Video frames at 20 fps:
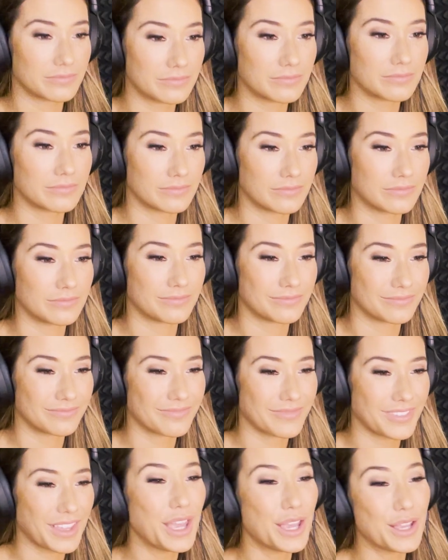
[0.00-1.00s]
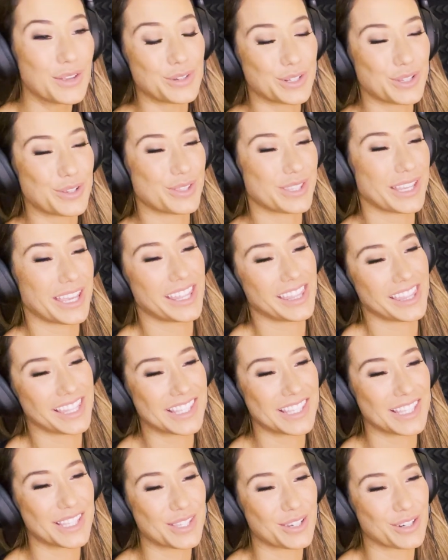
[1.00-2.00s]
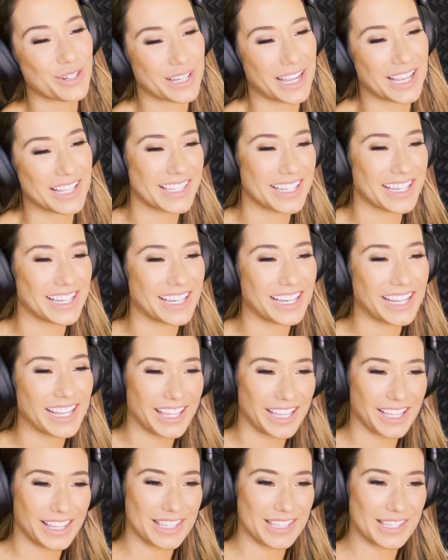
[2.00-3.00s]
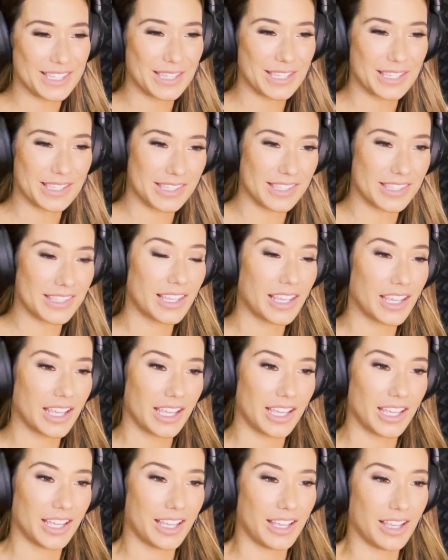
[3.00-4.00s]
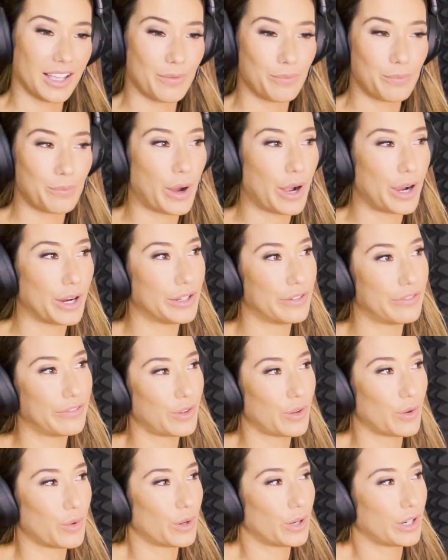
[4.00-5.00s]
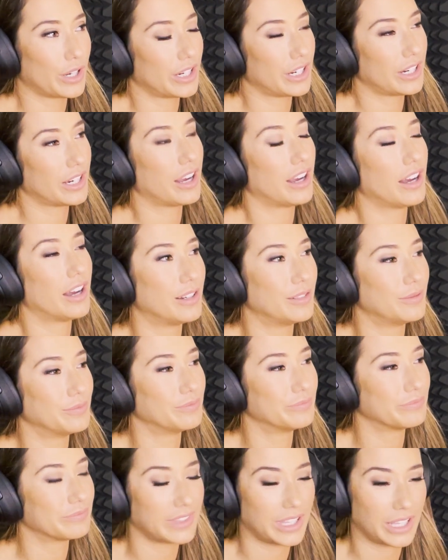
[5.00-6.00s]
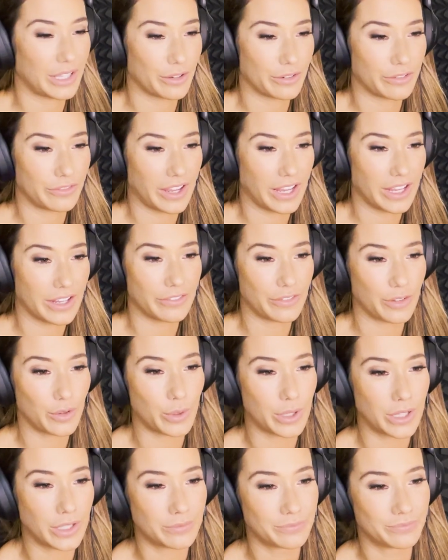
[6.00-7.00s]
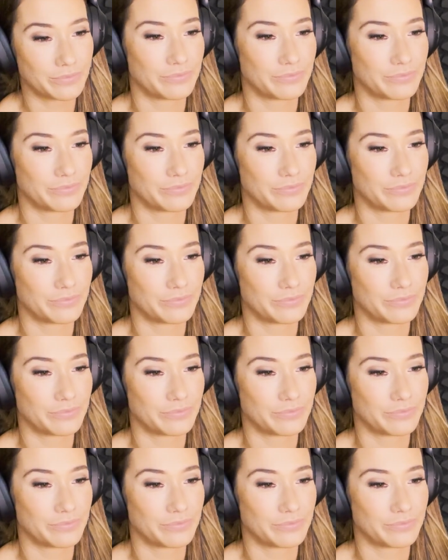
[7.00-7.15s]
Mm-hmm. Would you say that this is your destiny? Like this is part of your like your fate, if you will?